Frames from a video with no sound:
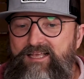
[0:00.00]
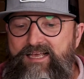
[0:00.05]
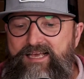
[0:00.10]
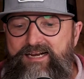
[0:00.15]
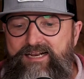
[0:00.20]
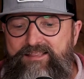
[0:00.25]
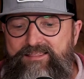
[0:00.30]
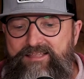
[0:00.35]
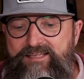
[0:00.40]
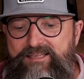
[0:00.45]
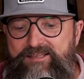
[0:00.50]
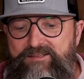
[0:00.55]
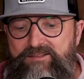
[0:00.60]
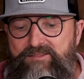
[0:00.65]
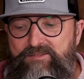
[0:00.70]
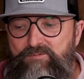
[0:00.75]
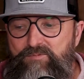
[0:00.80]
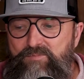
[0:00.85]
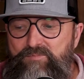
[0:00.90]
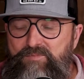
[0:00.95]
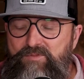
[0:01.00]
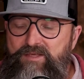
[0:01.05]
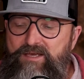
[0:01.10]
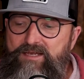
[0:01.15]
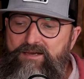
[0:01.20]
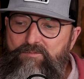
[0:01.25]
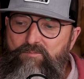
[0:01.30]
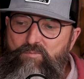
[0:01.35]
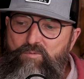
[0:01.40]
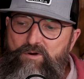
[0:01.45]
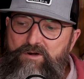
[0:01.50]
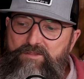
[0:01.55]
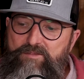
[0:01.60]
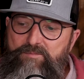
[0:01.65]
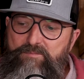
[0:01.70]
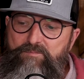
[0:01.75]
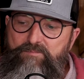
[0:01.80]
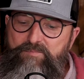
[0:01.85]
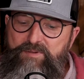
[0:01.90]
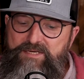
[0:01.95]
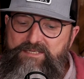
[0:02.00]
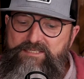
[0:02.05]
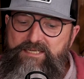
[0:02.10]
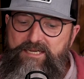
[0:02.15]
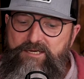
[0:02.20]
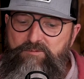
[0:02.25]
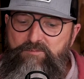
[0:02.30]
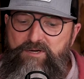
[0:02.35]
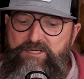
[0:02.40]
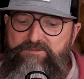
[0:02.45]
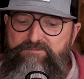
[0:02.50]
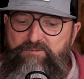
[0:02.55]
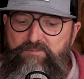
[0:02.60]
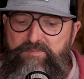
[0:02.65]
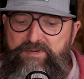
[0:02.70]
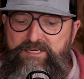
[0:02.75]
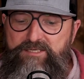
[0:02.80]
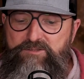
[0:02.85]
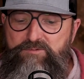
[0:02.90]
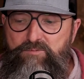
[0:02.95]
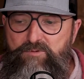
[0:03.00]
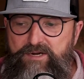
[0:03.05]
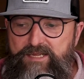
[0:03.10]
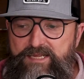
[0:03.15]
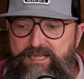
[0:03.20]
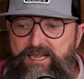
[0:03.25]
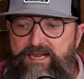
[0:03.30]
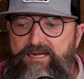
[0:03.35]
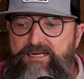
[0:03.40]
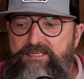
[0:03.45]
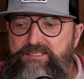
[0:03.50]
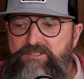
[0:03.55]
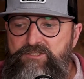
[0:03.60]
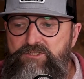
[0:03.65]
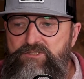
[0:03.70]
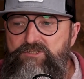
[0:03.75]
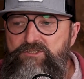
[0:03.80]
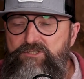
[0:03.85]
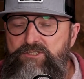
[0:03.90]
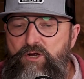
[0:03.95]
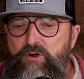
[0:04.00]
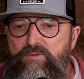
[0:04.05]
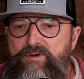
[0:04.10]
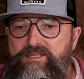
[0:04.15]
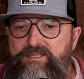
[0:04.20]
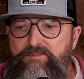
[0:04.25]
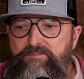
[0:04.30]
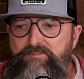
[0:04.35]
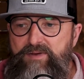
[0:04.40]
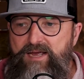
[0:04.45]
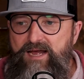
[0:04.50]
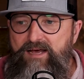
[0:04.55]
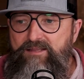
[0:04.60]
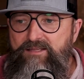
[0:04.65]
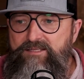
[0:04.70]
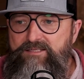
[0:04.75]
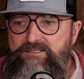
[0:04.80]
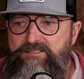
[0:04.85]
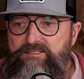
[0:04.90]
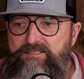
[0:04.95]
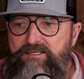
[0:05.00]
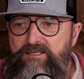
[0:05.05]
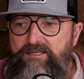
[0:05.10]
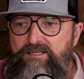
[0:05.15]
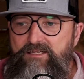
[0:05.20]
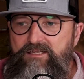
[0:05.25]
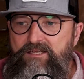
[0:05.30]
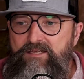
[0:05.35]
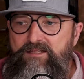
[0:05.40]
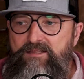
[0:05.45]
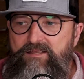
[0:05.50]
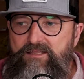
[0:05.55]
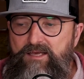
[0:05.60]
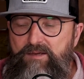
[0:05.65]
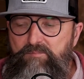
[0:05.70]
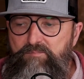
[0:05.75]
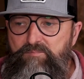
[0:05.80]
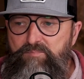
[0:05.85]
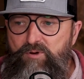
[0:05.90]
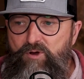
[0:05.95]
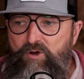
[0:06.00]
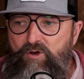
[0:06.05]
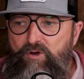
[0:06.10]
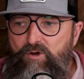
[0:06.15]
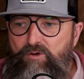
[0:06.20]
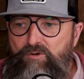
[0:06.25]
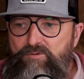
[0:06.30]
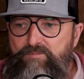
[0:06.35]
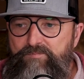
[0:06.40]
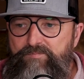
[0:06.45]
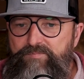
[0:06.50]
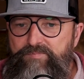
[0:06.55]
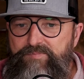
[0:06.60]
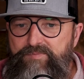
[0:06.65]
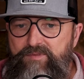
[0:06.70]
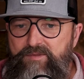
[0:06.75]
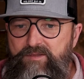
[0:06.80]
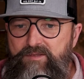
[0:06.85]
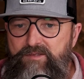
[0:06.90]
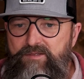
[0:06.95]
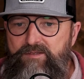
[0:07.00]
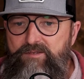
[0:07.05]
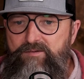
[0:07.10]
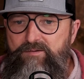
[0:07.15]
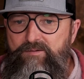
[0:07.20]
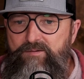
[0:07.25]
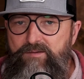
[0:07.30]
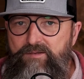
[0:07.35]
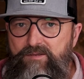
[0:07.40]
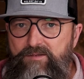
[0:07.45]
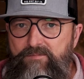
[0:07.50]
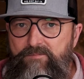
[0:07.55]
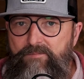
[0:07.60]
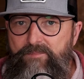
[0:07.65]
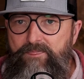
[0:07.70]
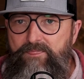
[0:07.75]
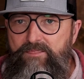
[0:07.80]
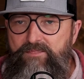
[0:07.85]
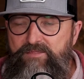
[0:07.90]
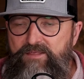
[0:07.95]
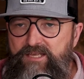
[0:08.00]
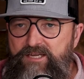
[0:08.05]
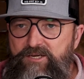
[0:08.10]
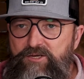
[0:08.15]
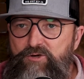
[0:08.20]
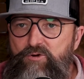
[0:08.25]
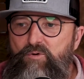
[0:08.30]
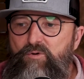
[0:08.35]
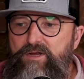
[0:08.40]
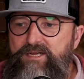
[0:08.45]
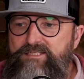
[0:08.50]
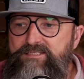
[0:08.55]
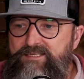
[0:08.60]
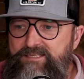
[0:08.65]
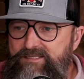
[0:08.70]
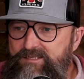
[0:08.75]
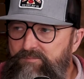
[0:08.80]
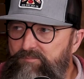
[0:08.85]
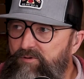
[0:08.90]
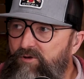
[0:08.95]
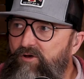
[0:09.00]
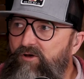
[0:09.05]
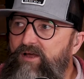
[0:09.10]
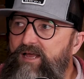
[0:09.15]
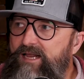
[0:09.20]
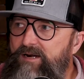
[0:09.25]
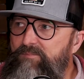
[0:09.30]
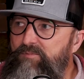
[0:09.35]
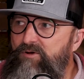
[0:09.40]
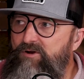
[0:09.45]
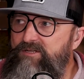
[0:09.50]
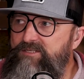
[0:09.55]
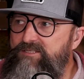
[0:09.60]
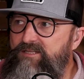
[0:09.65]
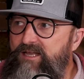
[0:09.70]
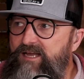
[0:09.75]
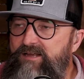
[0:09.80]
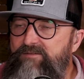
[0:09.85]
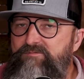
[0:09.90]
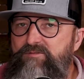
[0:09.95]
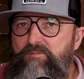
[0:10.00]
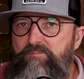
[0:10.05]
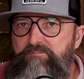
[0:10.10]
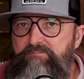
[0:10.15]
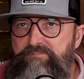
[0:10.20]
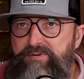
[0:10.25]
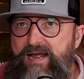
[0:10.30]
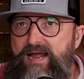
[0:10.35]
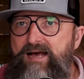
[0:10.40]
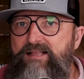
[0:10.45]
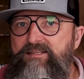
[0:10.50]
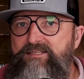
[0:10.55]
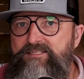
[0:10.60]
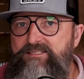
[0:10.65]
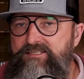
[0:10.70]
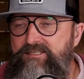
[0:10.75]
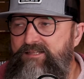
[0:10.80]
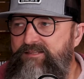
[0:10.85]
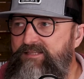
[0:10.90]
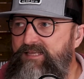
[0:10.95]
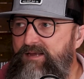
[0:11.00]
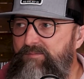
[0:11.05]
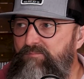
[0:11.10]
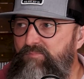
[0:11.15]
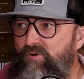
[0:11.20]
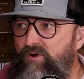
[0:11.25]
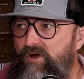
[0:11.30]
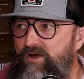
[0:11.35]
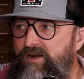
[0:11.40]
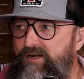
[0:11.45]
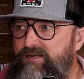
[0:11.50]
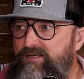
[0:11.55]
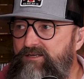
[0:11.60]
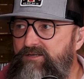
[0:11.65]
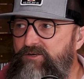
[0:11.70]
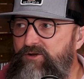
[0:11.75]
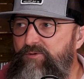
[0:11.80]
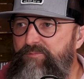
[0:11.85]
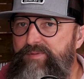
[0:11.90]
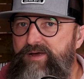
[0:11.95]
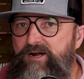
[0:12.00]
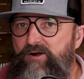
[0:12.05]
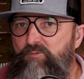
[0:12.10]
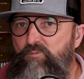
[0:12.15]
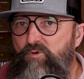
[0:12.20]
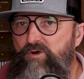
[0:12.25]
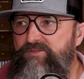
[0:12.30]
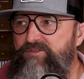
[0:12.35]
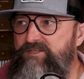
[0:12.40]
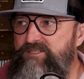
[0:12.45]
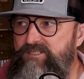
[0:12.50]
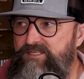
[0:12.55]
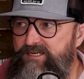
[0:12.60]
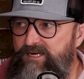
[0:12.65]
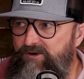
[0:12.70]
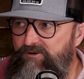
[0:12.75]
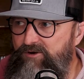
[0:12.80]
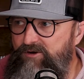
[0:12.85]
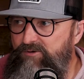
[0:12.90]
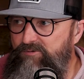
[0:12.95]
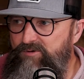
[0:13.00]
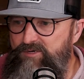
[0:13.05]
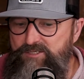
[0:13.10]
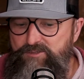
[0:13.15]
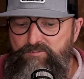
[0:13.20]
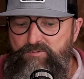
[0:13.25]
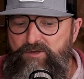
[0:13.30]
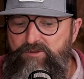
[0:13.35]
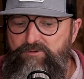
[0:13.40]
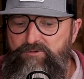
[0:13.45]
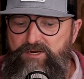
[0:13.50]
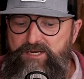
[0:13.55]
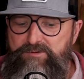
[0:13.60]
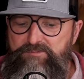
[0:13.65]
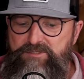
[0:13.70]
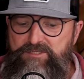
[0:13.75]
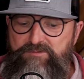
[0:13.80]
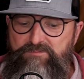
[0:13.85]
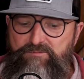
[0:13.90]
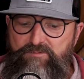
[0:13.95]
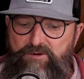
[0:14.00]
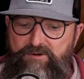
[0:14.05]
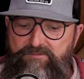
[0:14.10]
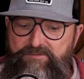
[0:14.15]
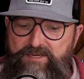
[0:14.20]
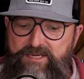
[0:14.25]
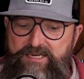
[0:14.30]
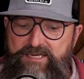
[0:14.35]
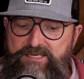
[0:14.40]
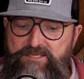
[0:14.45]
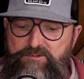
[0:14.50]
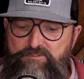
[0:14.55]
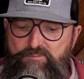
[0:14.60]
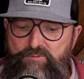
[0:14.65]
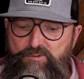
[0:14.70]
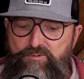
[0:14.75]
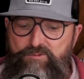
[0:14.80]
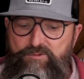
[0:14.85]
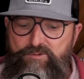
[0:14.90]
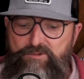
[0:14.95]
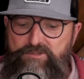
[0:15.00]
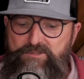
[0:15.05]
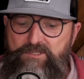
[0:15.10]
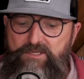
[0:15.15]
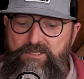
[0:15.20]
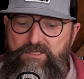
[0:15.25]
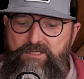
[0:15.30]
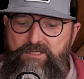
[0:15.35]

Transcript: And I think that one of the big takeaways for me in 28 is just showing the balance that Paul, the anointing that Paul had upon his life, the balance that brought, no matter what the scenario was, whether he was in front of kings, rulers,